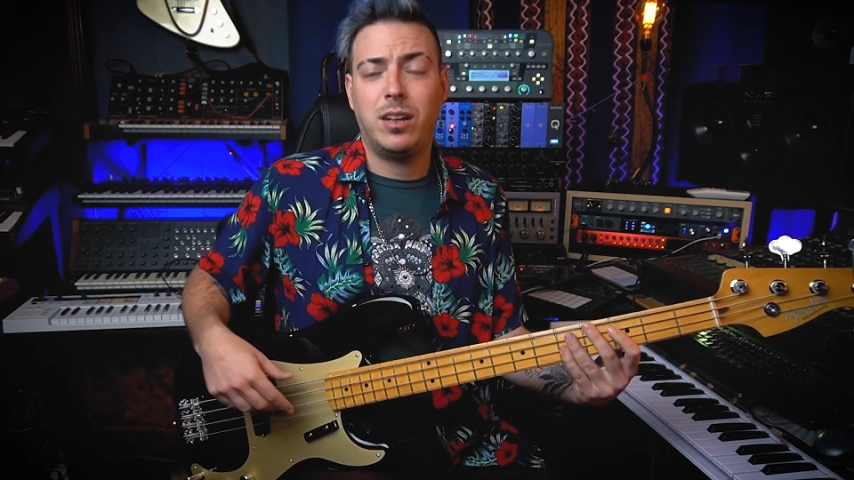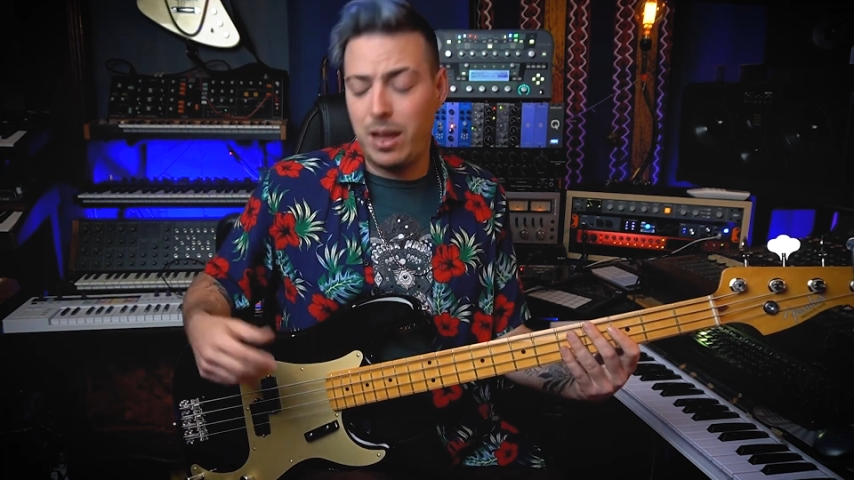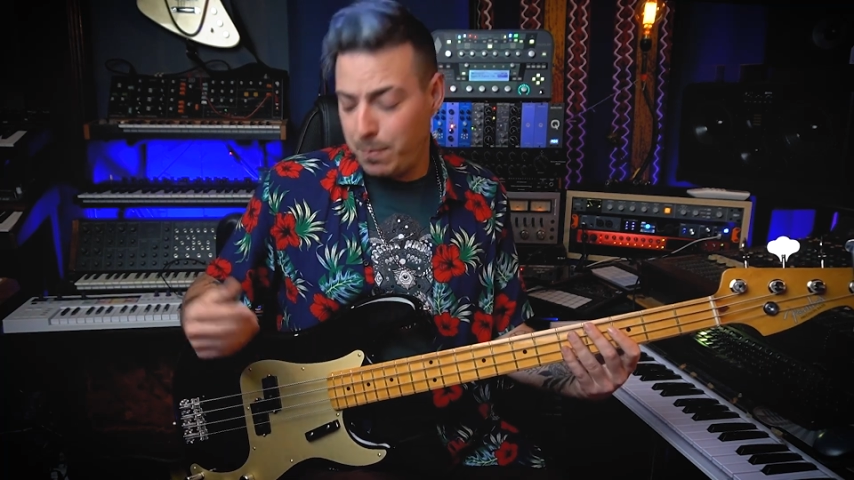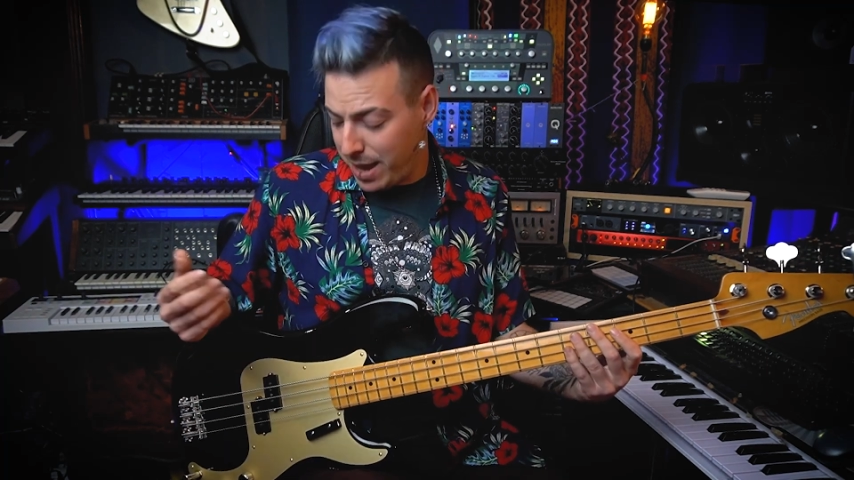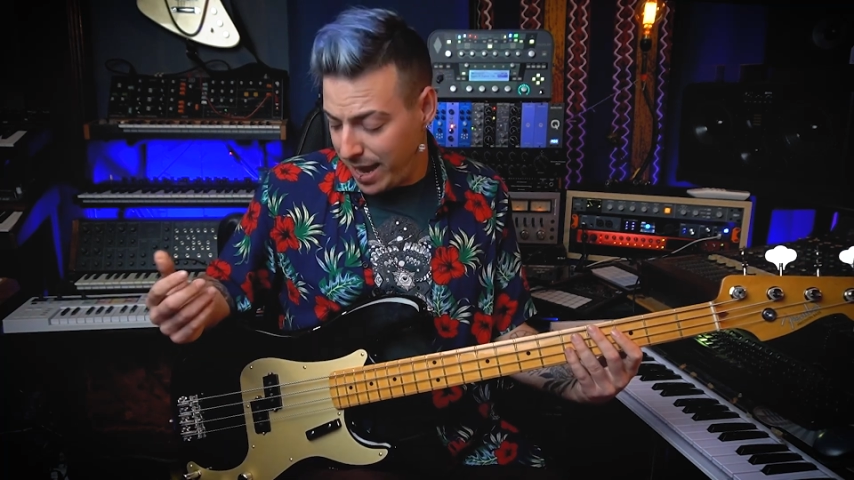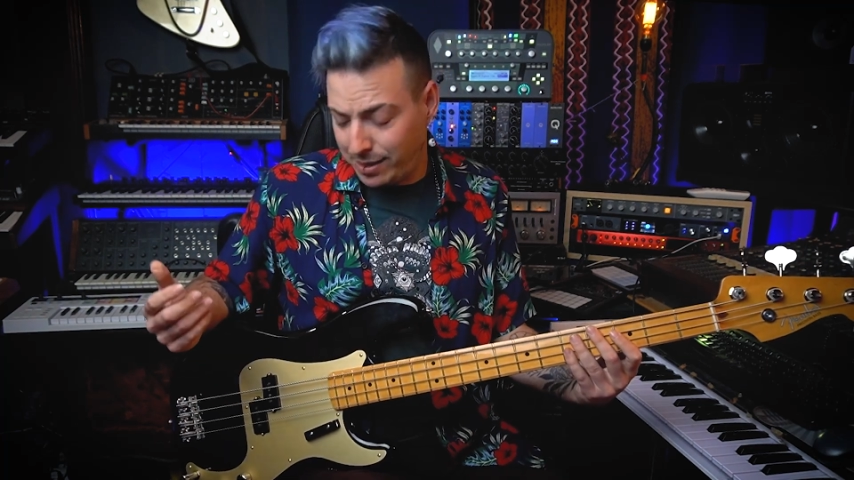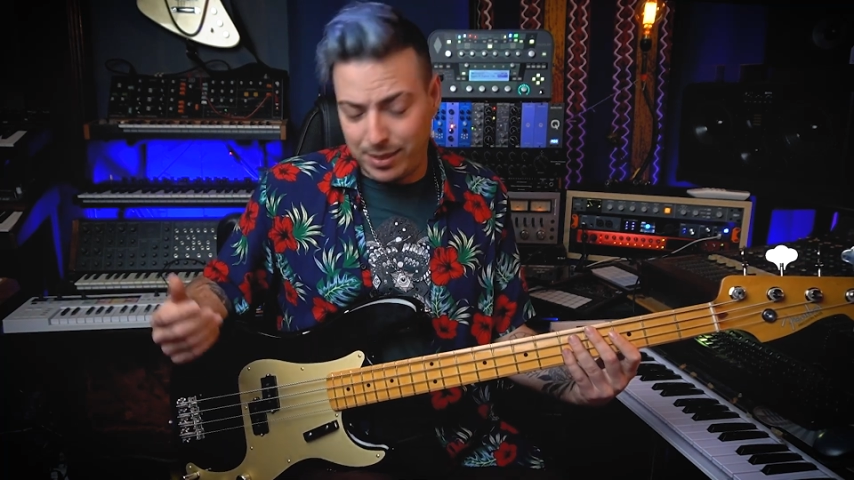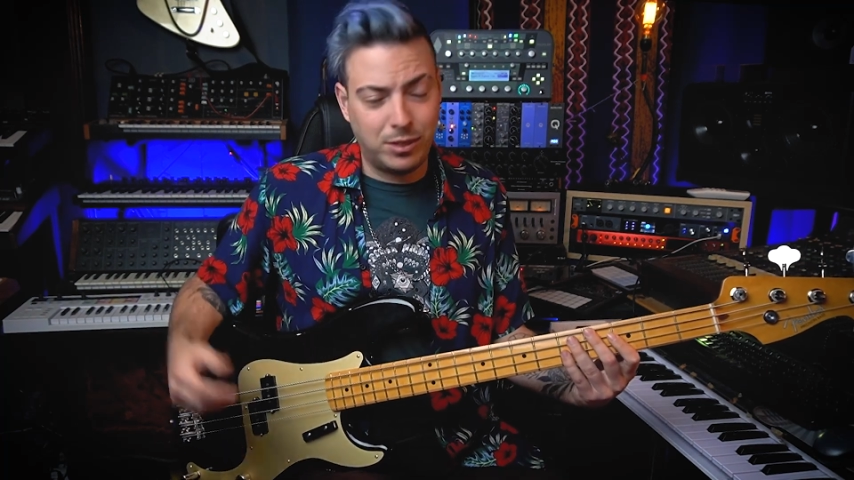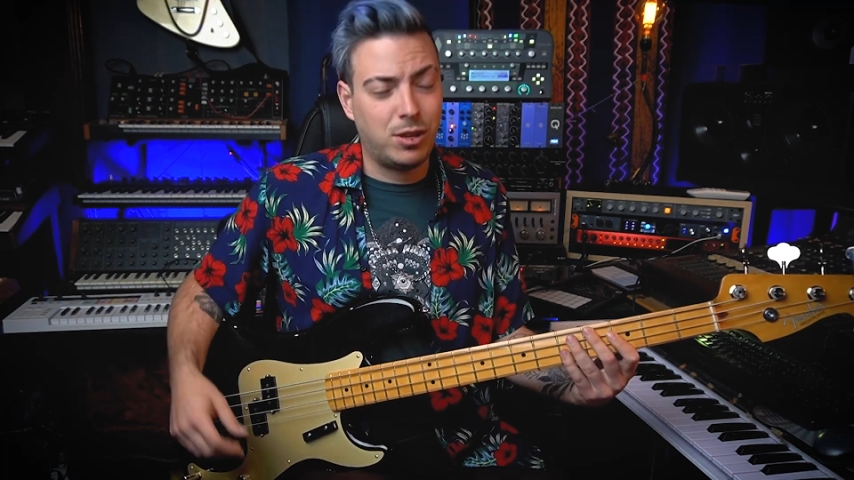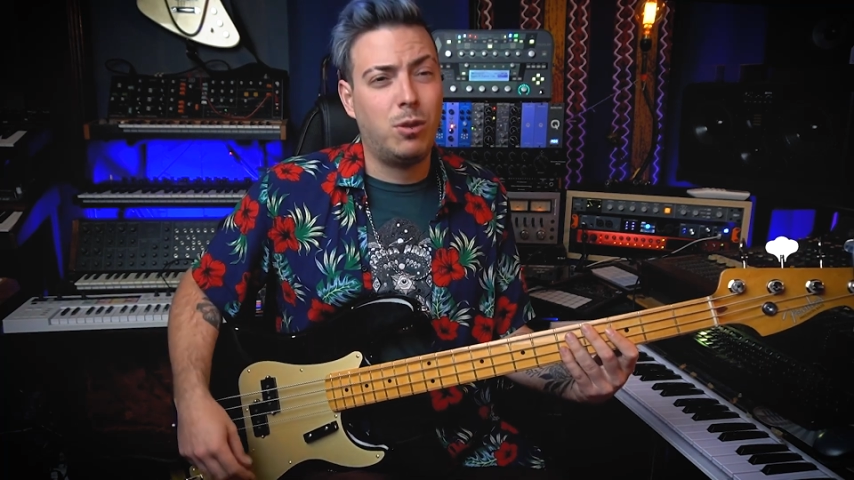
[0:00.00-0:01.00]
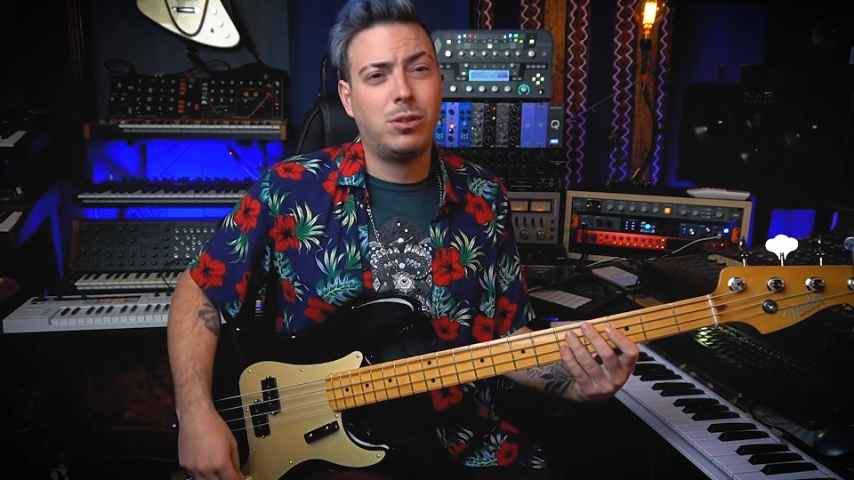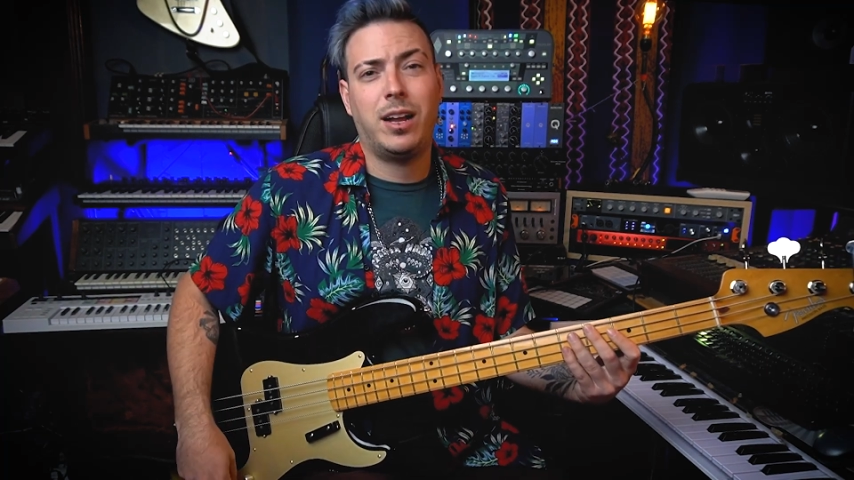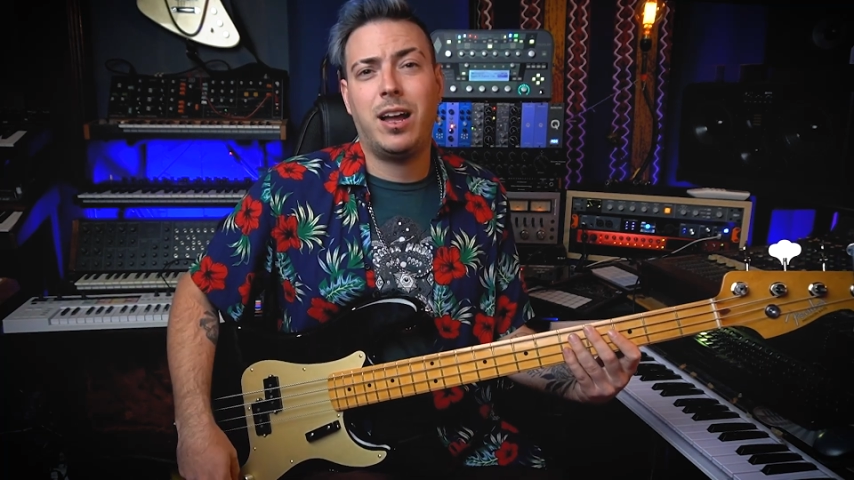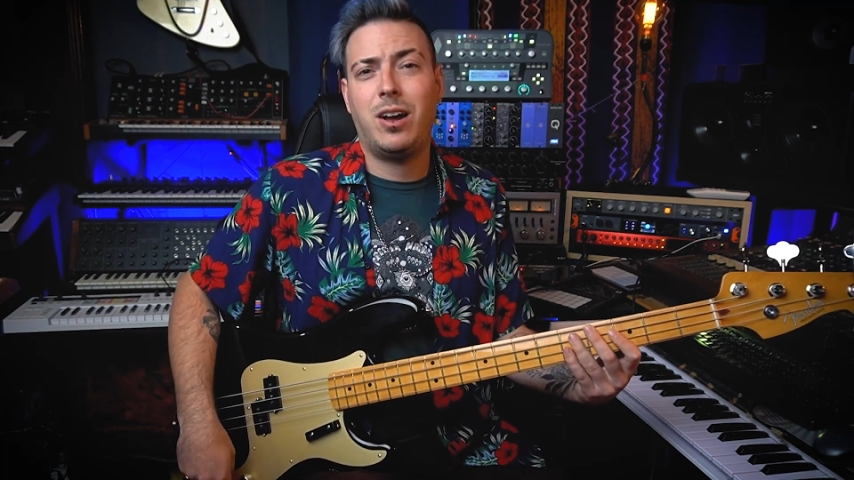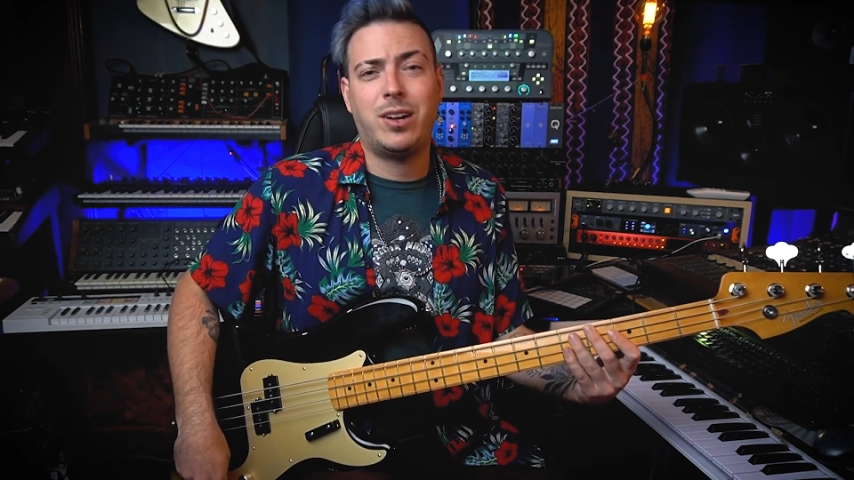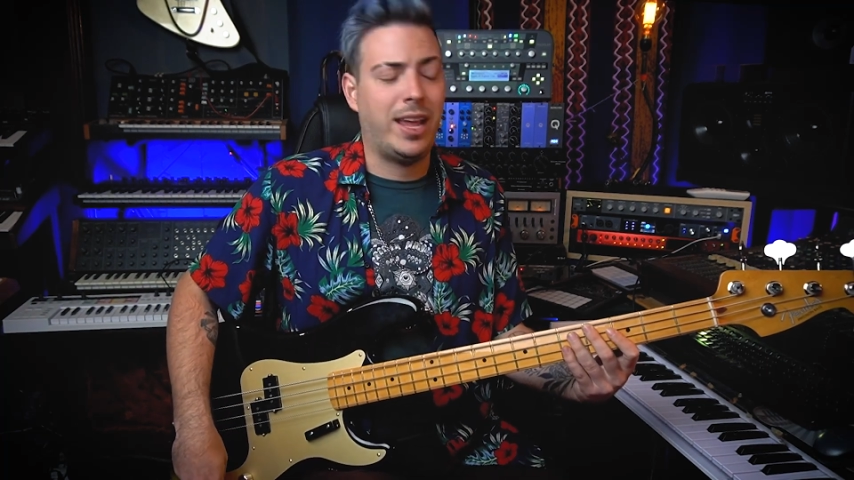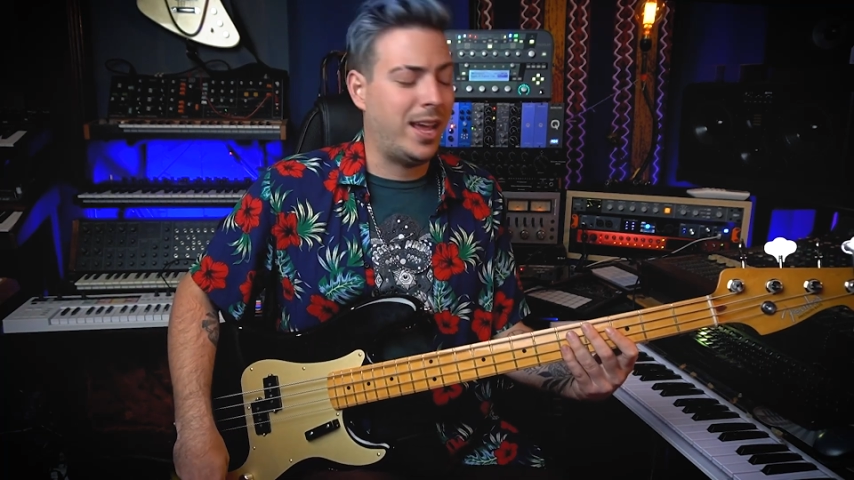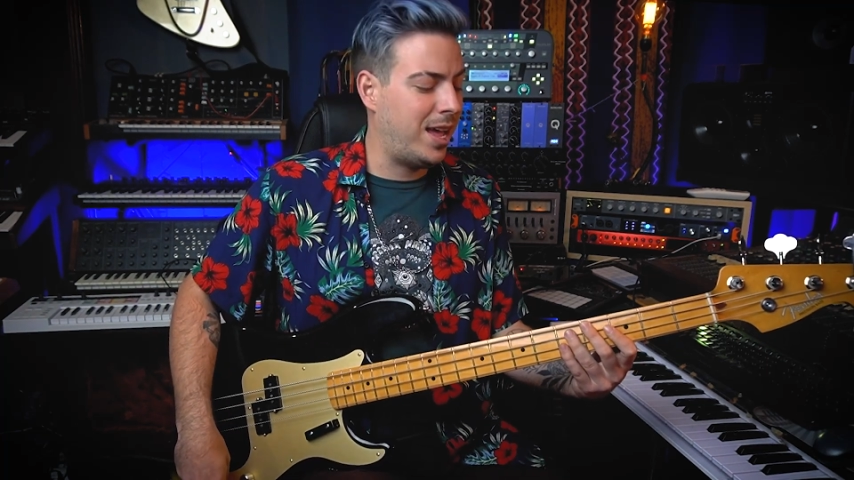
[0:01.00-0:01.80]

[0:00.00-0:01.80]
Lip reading: amazing. So I was like, okay,